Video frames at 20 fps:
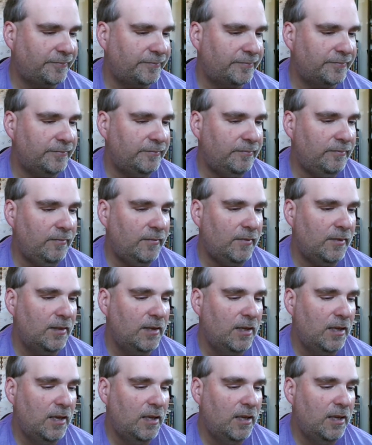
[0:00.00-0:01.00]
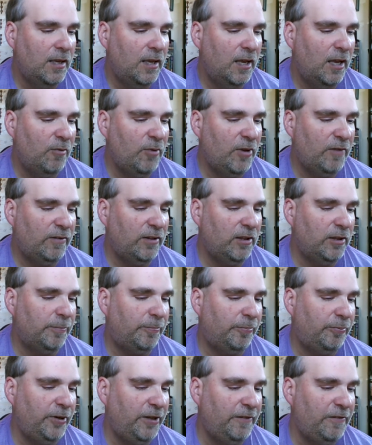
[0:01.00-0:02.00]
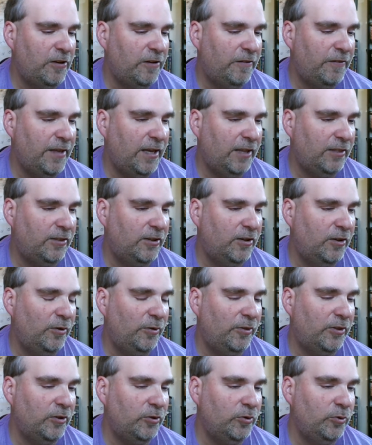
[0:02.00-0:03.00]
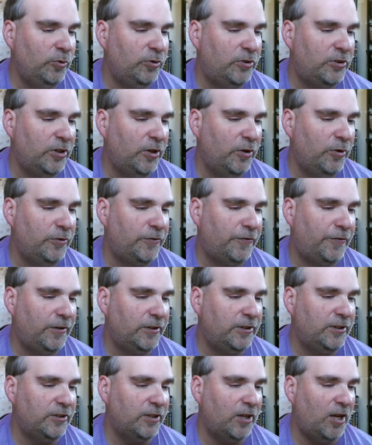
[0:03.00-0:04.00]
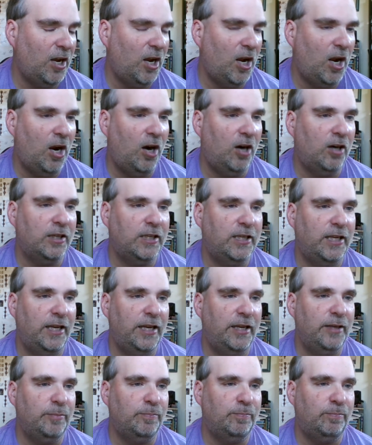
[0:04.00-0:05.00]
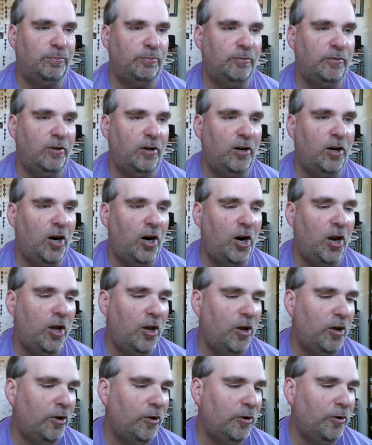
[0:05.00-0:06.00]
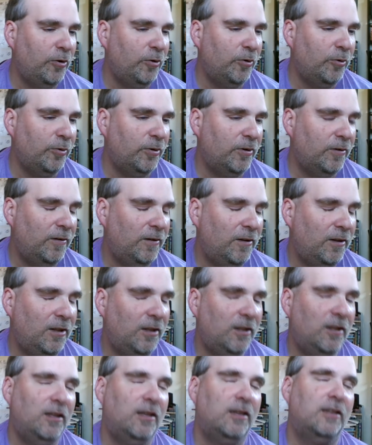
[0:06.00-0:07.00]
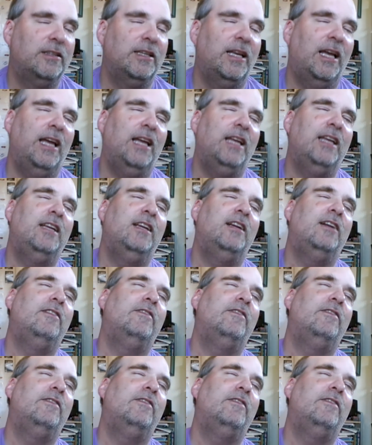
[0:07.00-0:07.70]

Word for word: the music for Shinsuke Nakamura as they come out because they're one of the four, three participants in the tag team triple threat